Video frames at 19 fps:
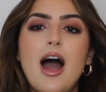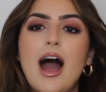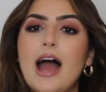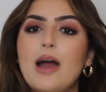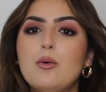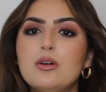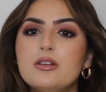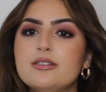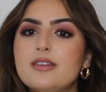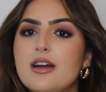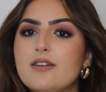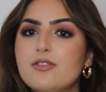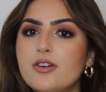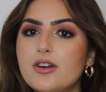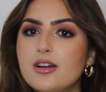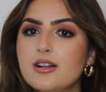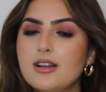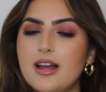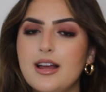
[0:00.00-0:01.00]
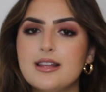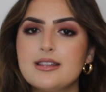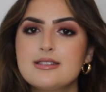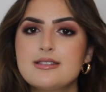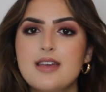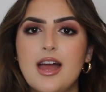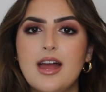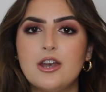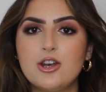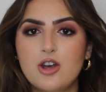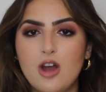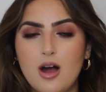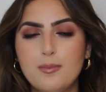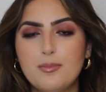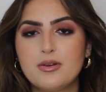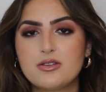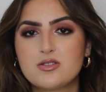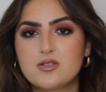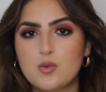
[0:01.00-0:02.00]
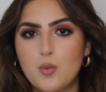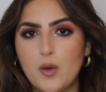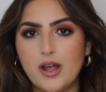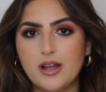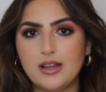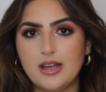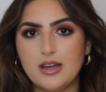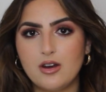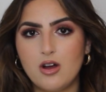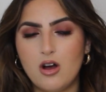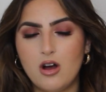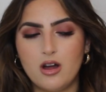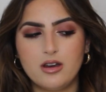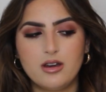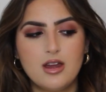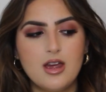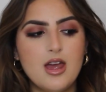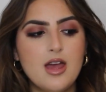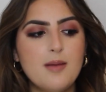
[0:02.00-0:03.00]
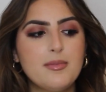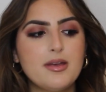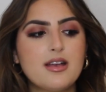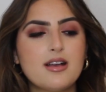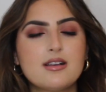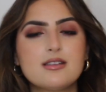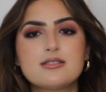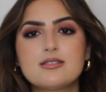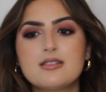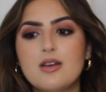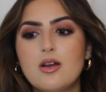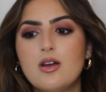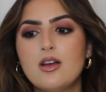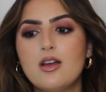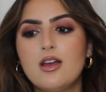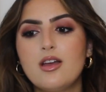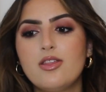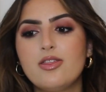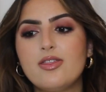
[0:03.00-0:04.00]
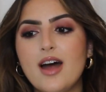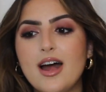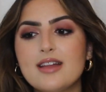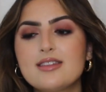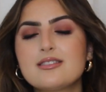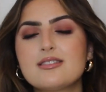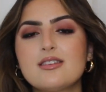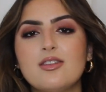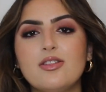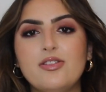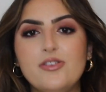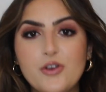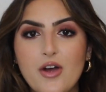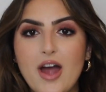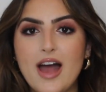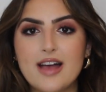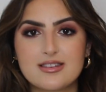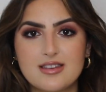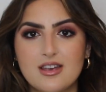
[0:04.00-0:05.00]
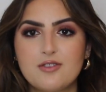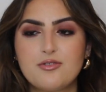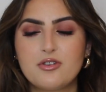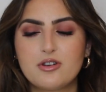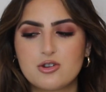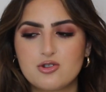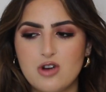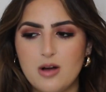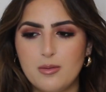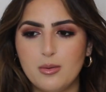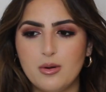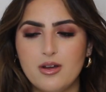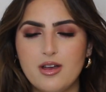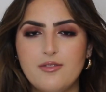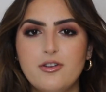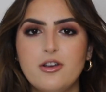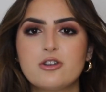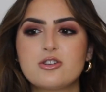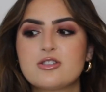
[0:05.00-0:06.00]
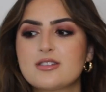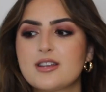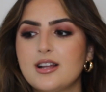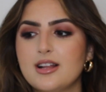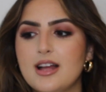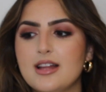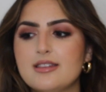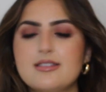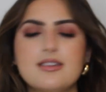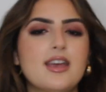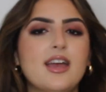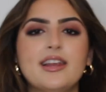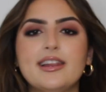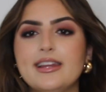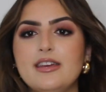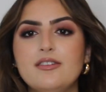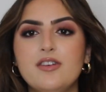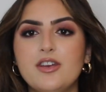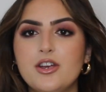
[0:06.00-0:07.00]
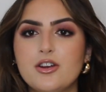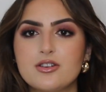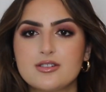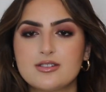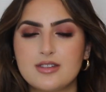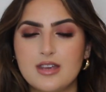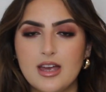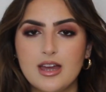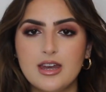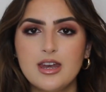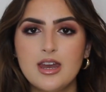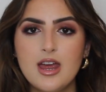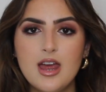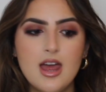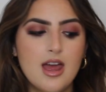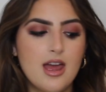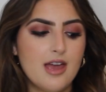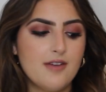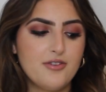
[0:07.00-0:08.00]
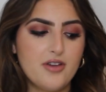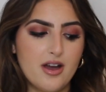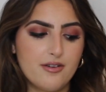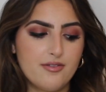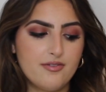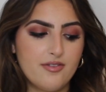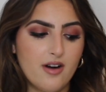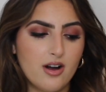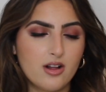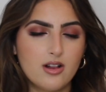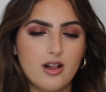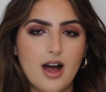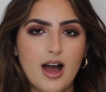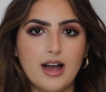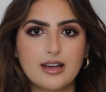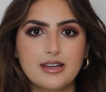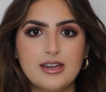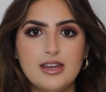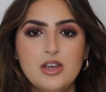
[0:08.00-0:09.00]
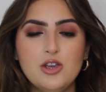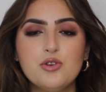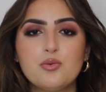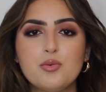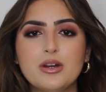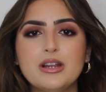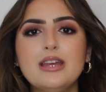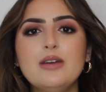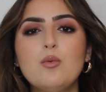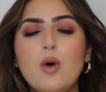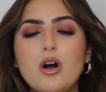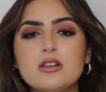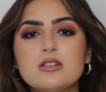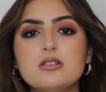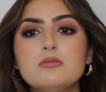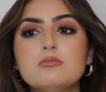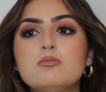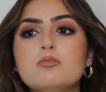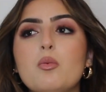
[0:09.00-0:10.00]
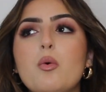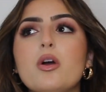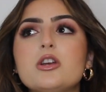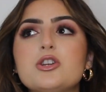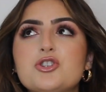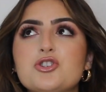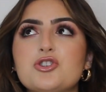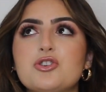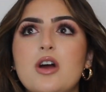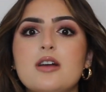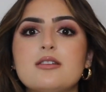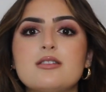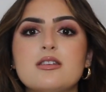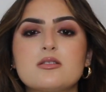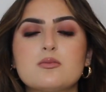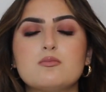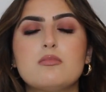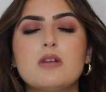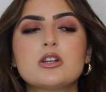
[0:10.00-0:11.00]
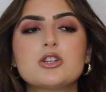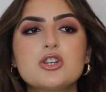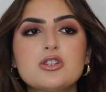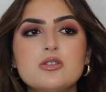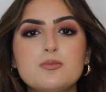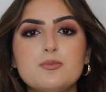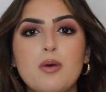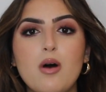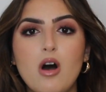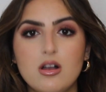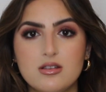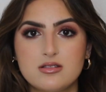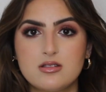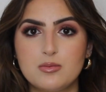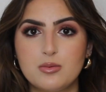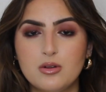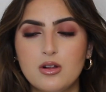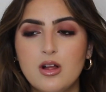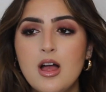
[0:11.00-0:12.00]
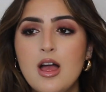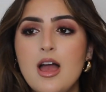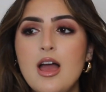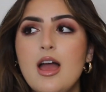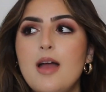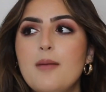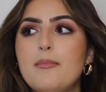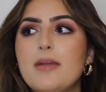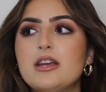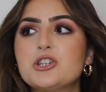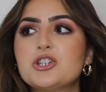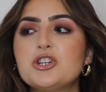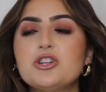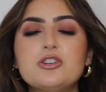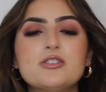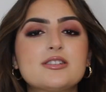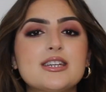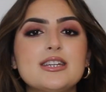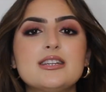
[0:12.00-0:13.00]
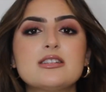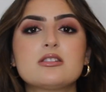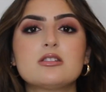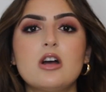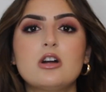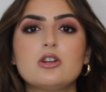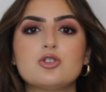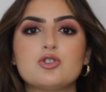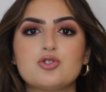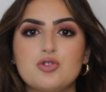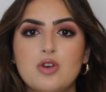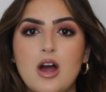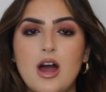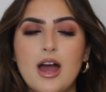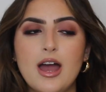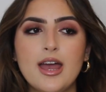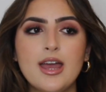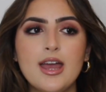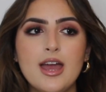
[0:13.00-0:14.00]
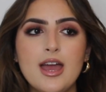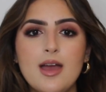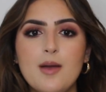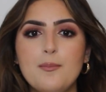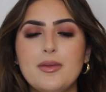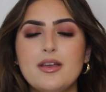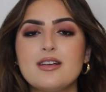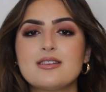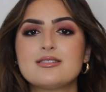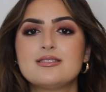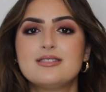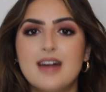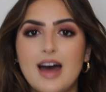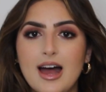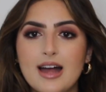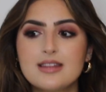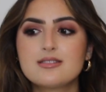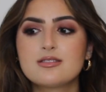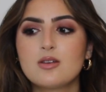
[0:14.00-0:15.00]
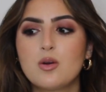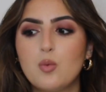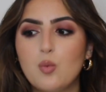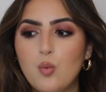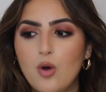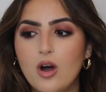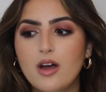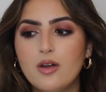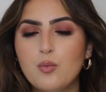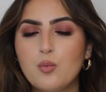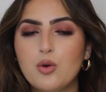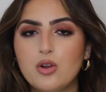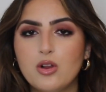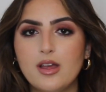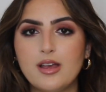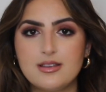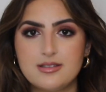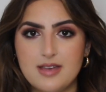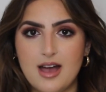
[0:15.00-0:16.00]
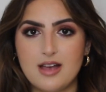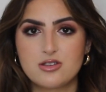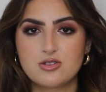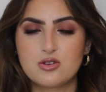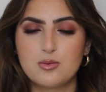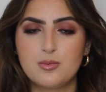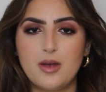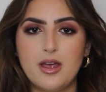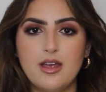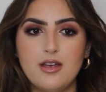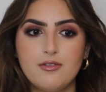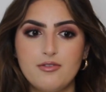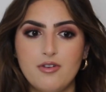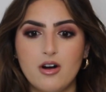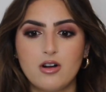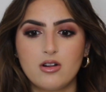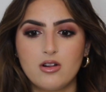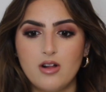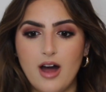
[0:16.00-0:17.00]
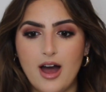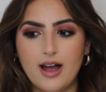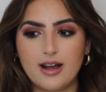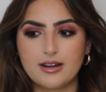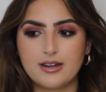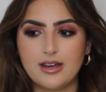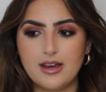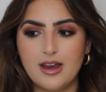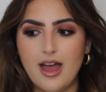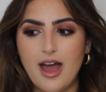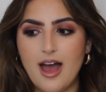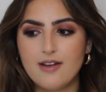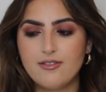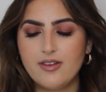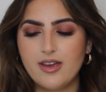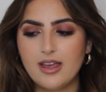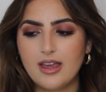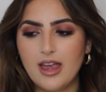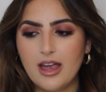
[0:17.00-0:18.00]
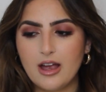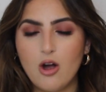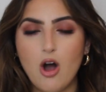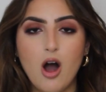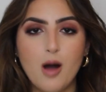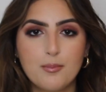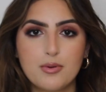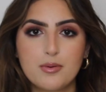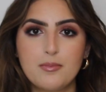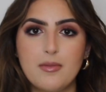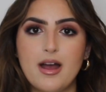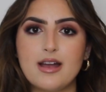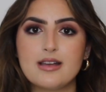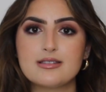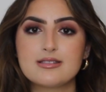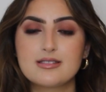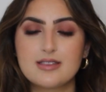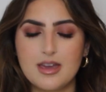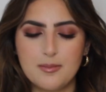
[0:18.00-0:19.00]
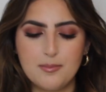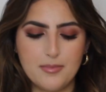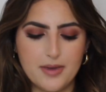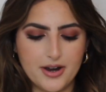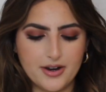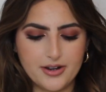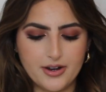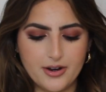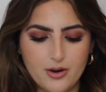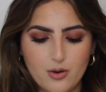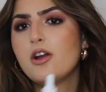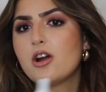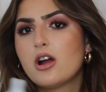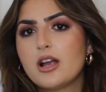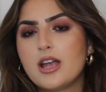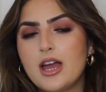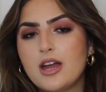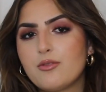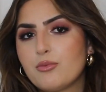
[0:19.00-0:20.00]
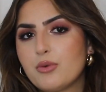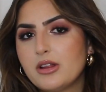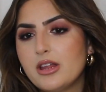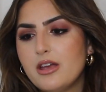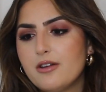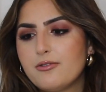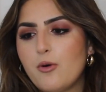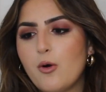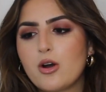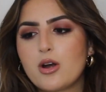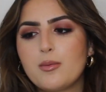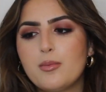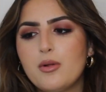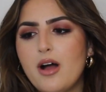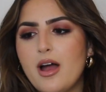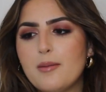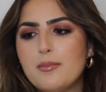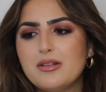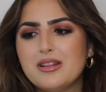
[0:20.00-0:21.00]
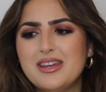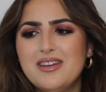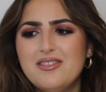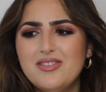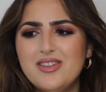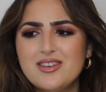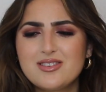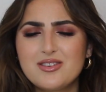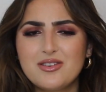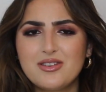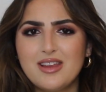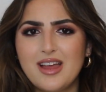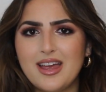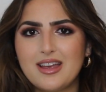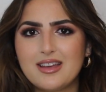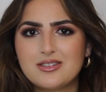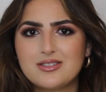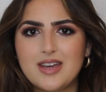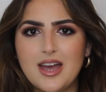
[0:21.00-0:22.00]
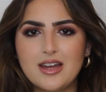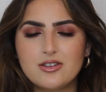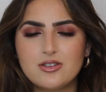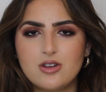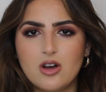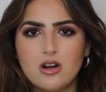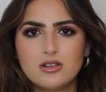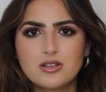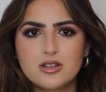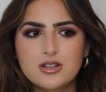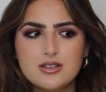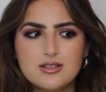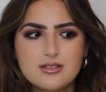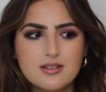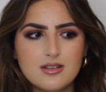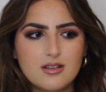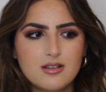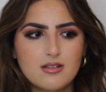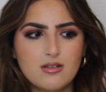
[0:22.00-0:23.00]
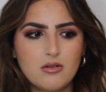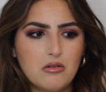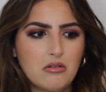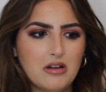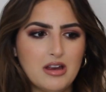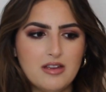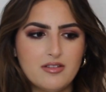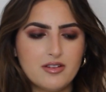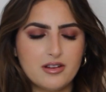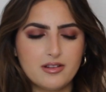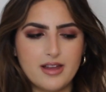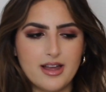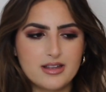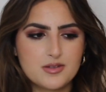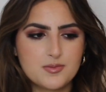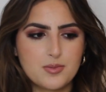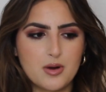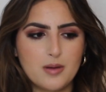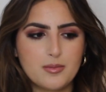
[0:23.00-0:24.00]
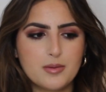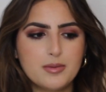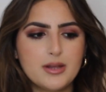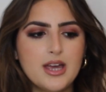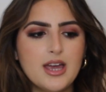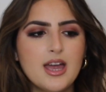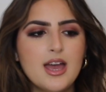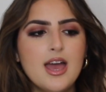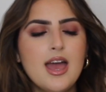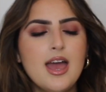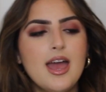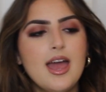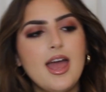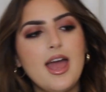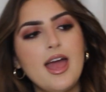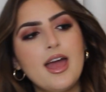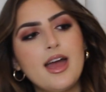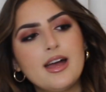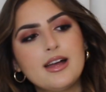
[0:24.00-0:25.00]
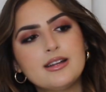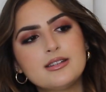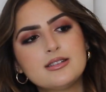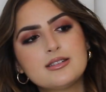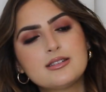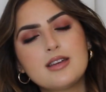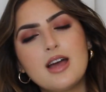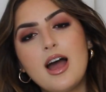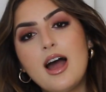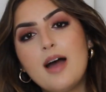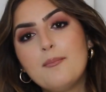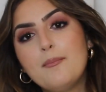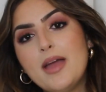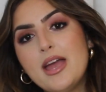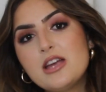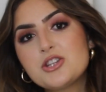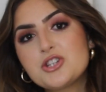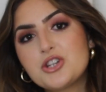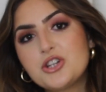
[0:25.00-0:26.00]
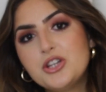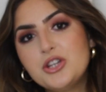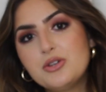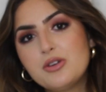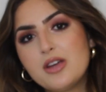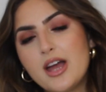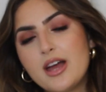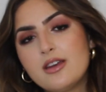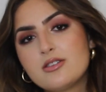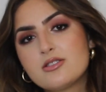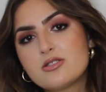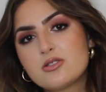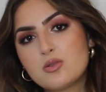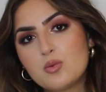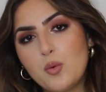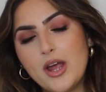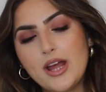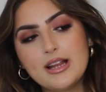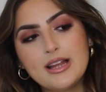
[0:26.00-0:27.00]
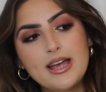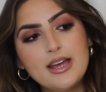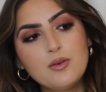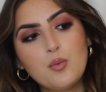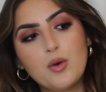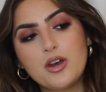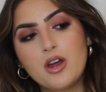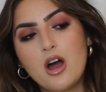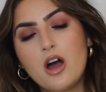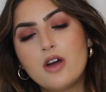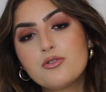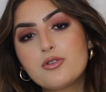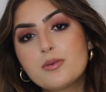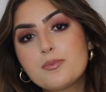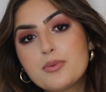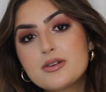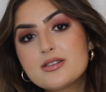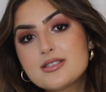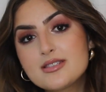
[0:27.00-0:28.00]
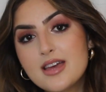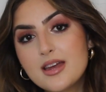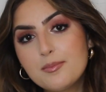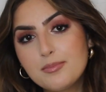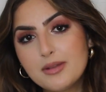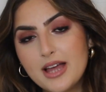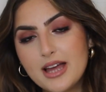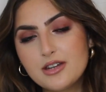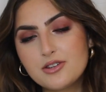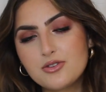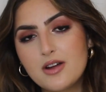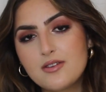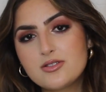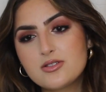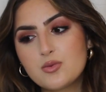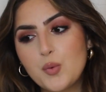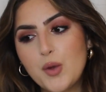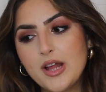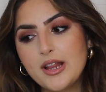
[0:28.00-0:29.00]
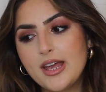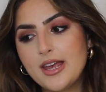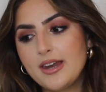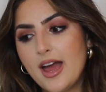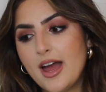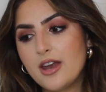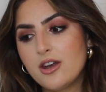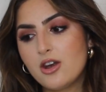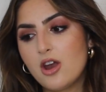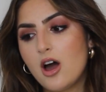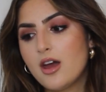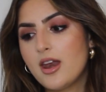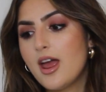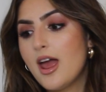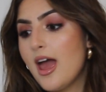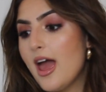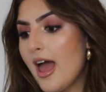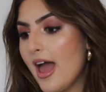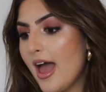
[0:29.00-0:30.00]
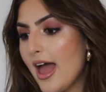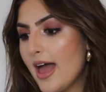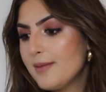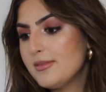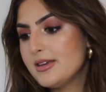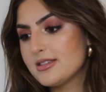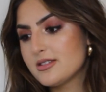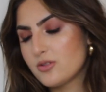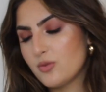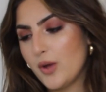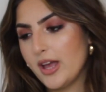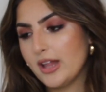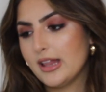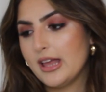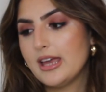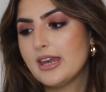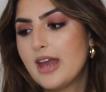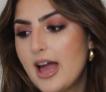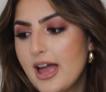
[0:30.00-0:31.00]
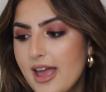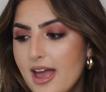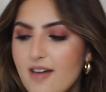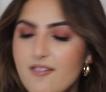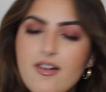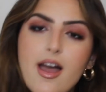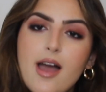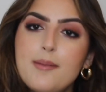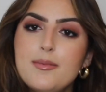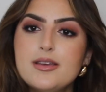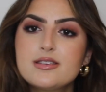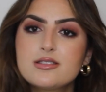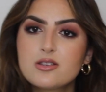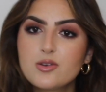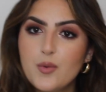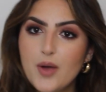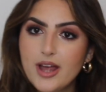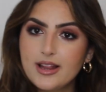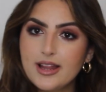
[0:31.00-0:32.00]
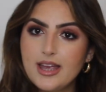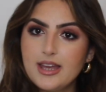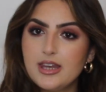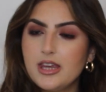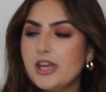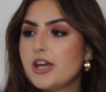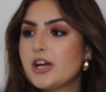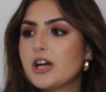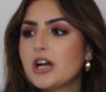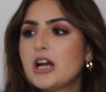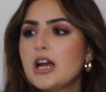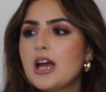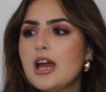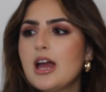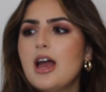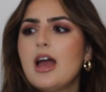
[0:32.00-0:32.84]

I will never cleanse and not put squalane on, because that's, you're asking for trouble. If you're just cleansing and leaving your skin, if you have fungal acne, you really want to moisturize as much as possible. Make sure your skin is not dry, because that's what will exacerbate fungal acne, having a compromised skin barrier. They're again really affordable. I believe these are like $10 or even less probably. And make sure you get squalane, 100% plant-derived squalane, and not hemisqualane. I have hemisqualane here.